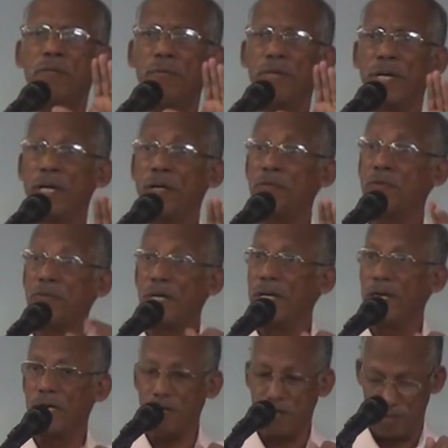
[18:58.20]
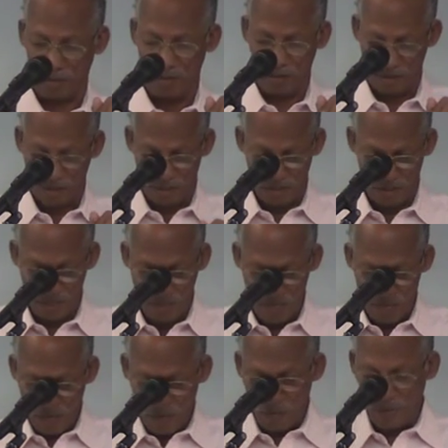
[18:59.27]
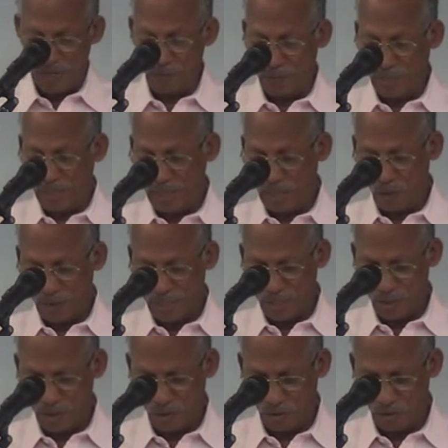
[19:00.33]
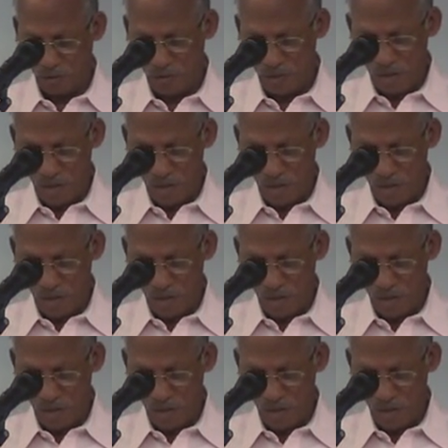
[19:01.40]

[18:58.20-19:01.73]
We have to rely on God. When we look into